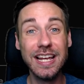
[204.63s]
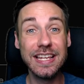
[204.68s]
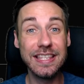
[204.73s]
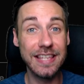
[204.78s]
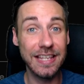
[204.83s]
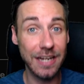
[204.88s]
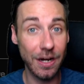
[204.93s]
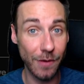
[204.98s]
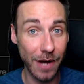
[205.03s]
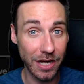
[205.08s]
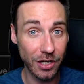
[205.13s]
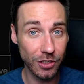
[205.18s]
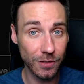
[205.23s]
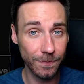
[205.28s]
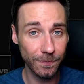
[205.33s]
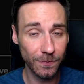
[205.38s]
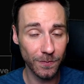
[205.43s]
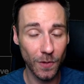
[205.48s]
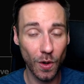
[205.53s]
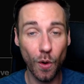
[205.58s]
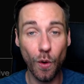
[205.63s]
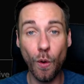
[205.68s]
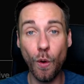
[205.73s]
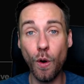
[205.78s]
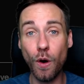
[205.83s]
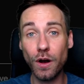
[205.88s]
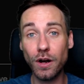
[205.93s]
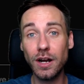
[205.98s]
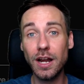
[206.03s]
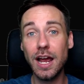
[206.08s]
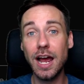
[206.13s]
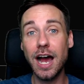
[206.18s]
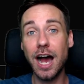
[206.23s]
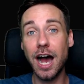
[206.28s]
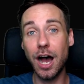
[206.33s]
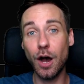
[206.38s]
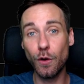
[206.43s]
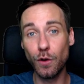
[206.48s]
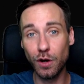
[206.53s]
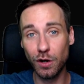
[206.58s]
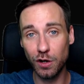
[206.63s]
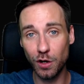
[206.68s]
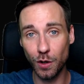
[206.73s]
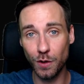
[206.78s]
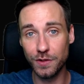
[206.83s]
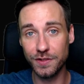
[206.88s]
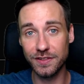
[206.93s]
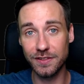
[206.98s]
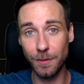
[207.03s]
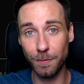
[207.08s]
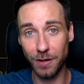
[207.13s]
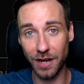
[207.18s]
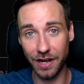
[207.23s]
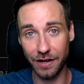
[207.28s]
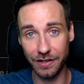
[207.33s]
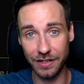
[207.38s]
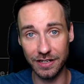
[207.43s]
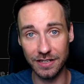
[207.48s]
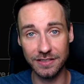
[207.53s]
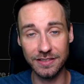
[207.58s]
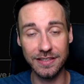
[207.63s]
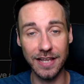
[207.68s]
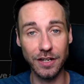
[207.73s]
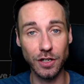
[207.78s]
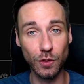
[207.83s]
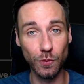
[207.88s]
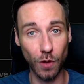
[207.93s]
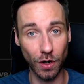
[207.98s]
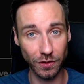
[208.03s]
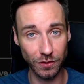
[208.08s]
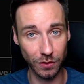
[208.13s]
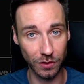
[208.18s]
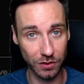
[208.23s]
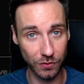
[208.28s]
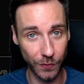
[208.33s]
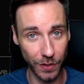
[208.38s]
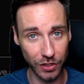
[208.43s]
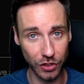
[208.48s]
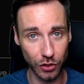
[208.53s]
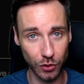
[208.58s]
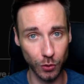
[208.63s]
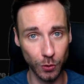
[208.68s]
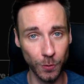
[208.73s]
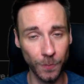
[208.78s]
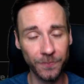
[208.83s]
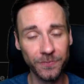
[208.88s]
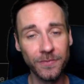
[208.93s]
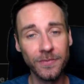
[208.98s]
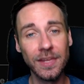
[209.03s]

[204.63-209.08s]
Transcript: the direction or how close the player is that you want to switch to.